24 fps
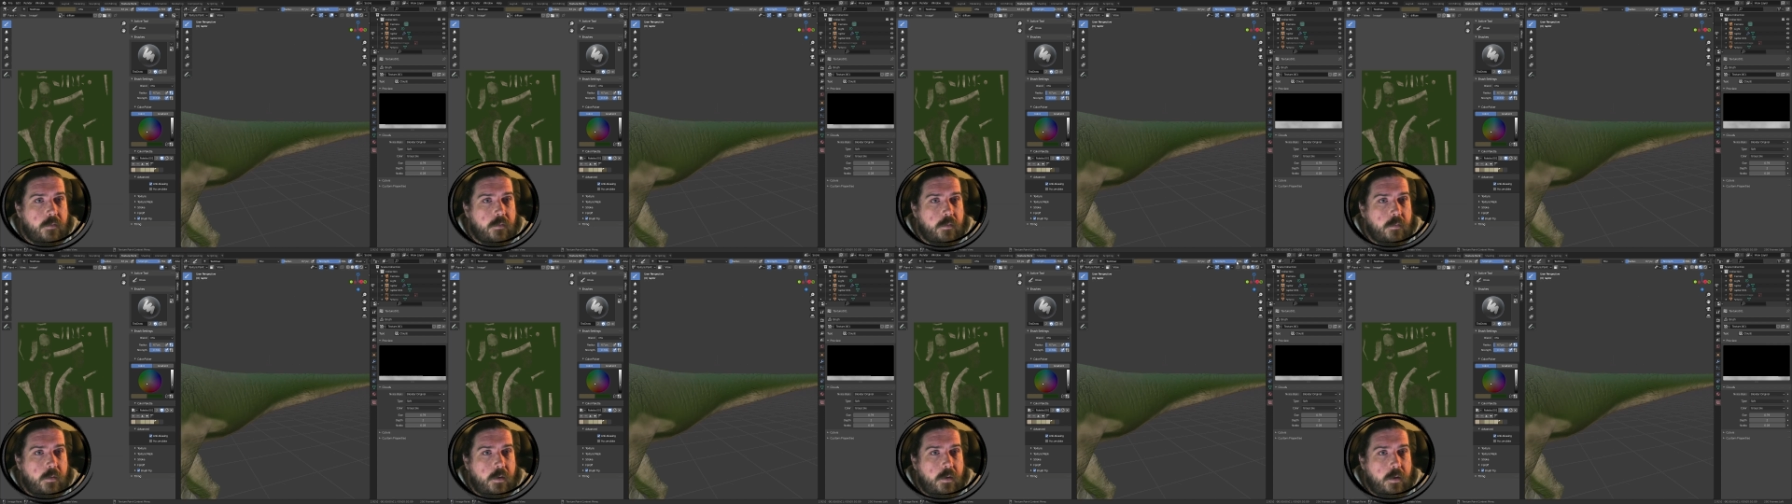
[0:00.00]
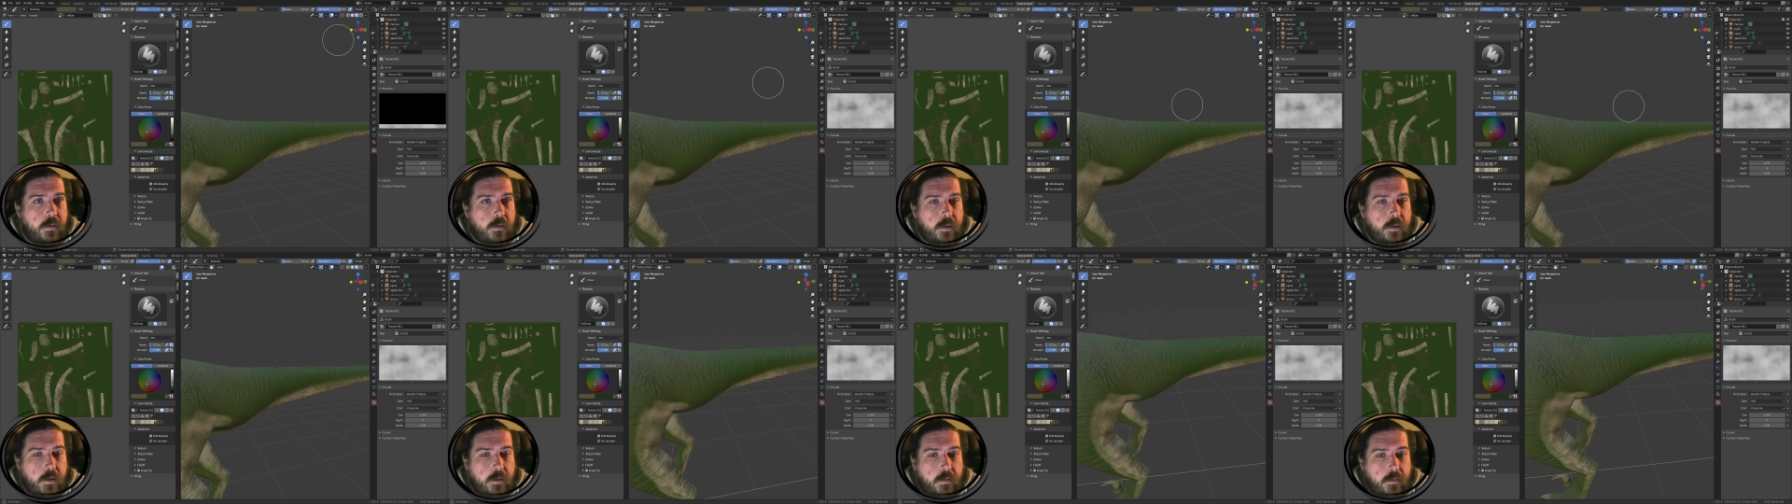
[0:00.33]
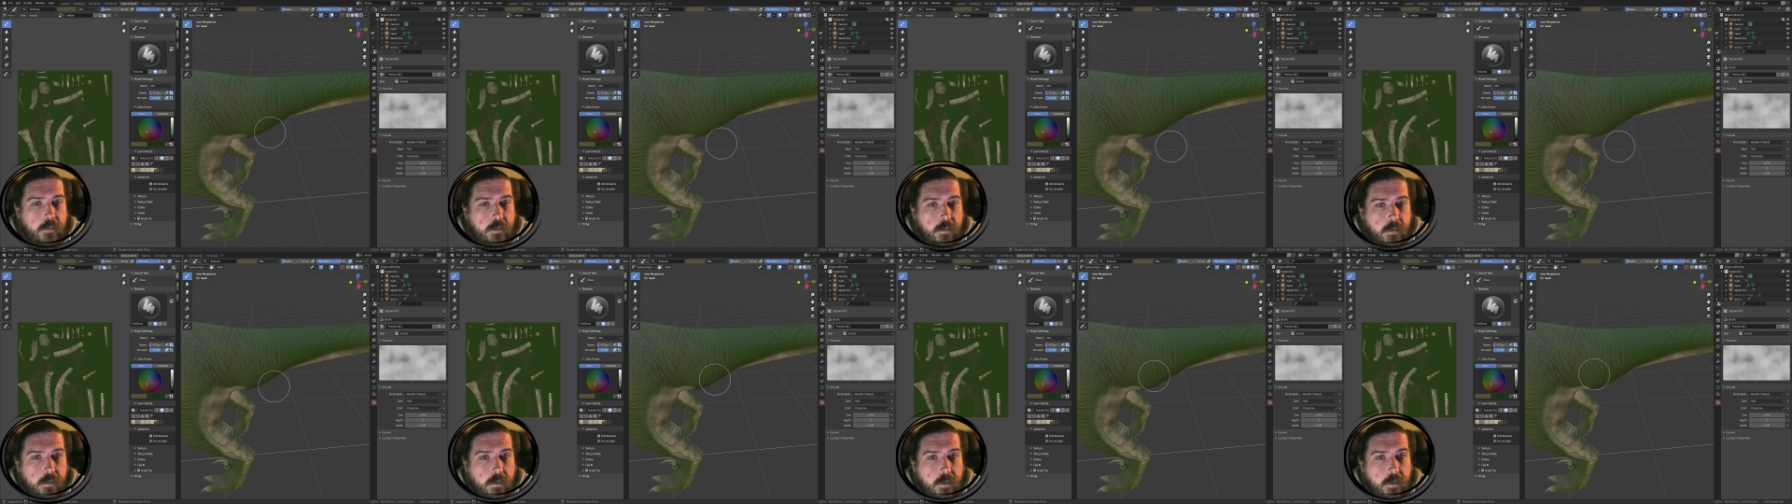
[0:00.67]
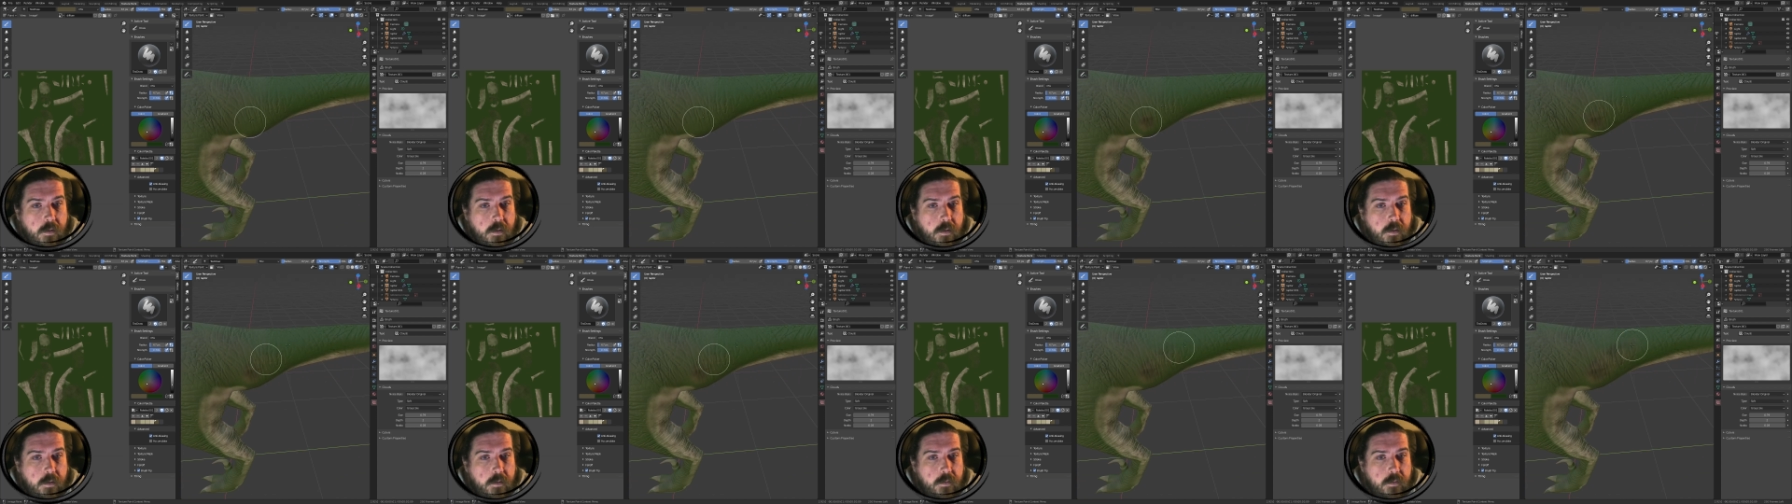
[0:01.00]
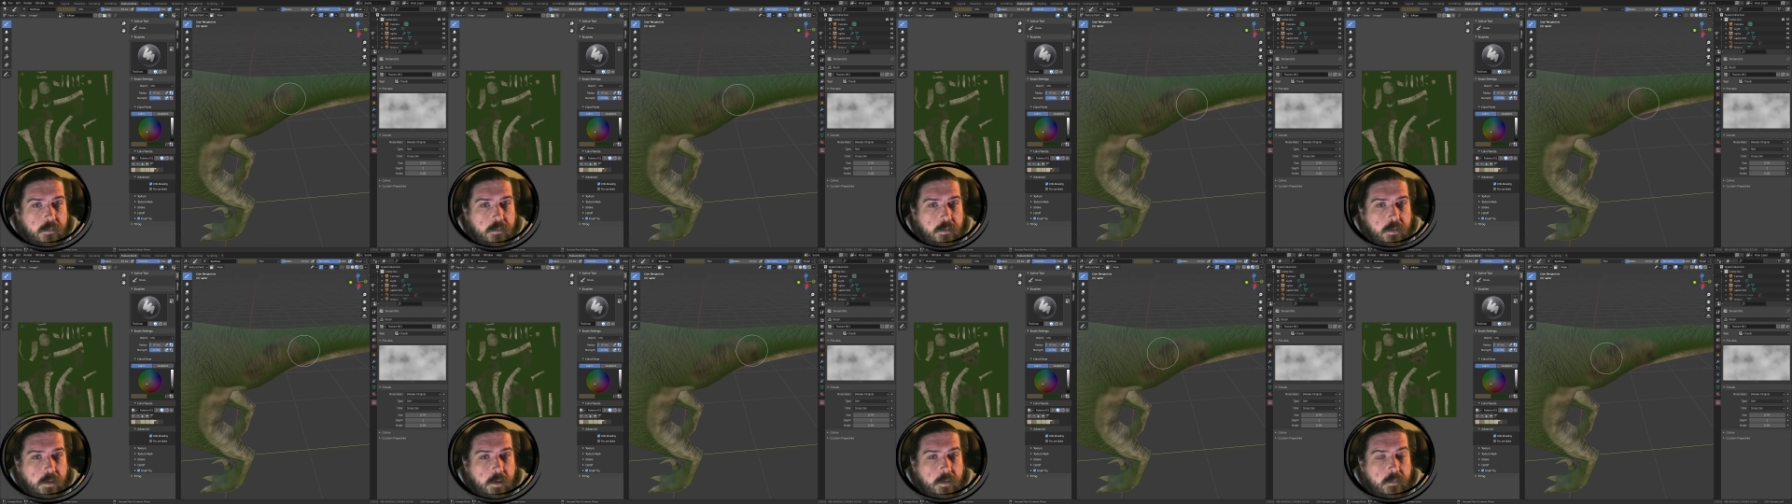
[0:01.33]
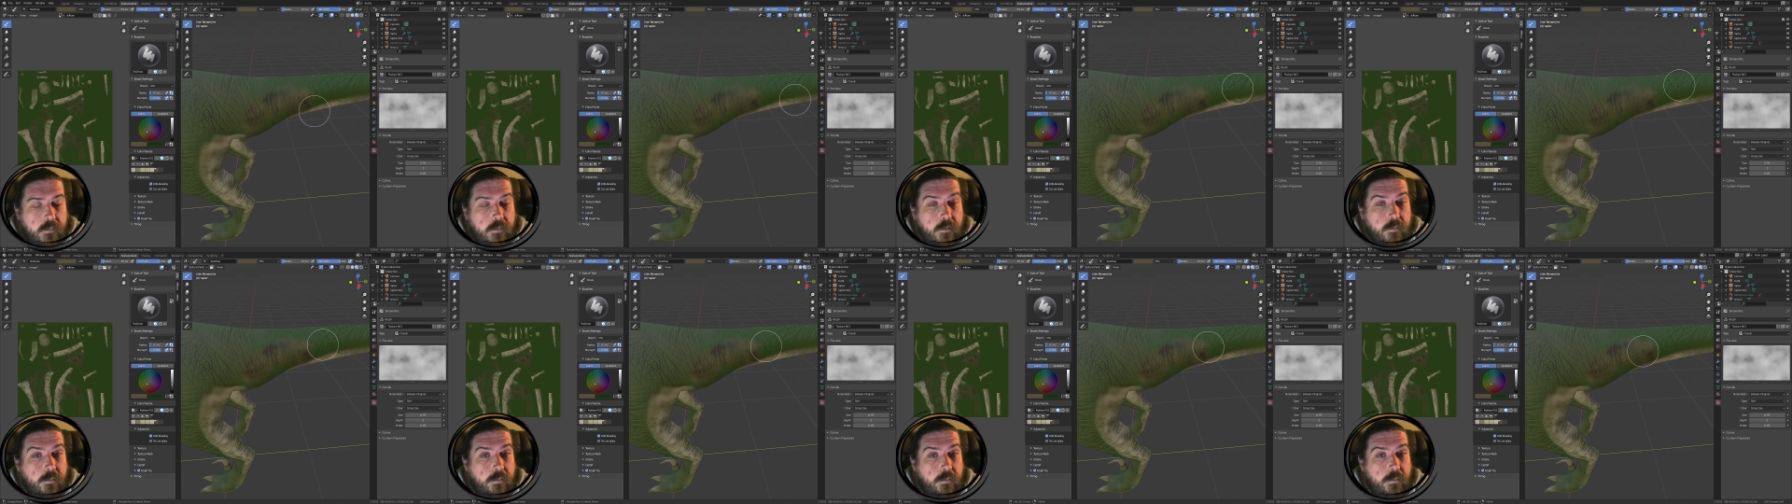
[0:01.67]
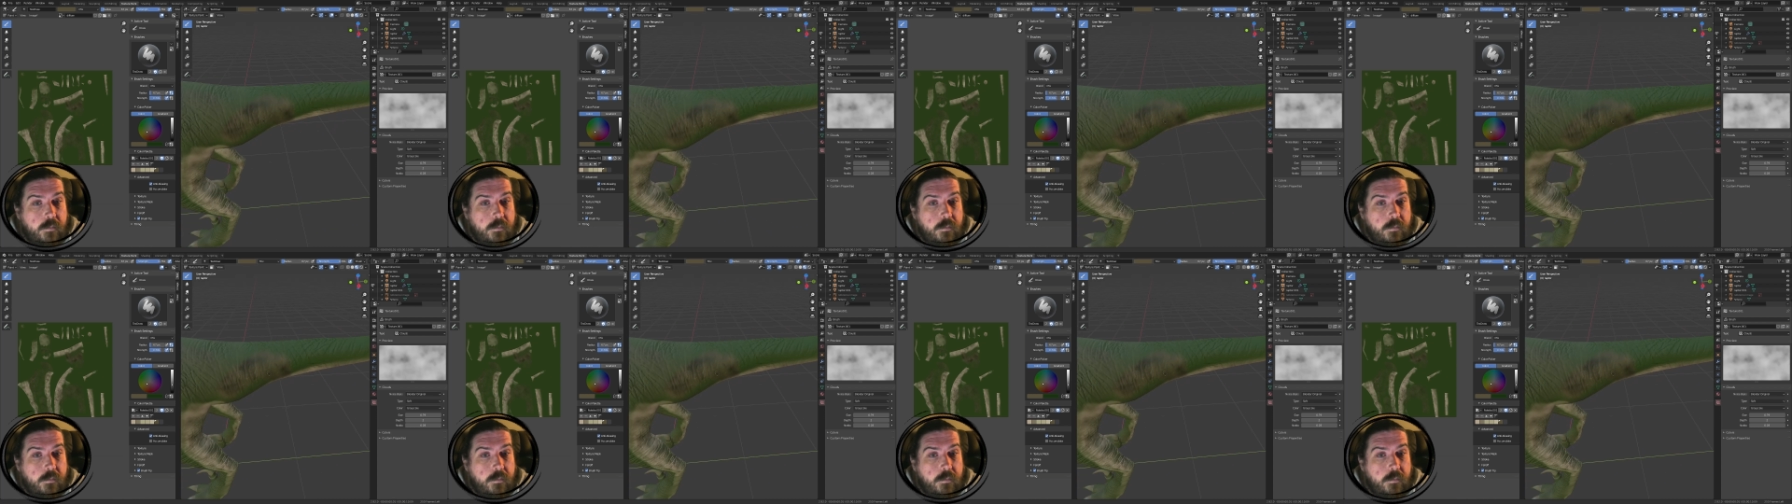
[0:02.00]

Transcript: while now to get some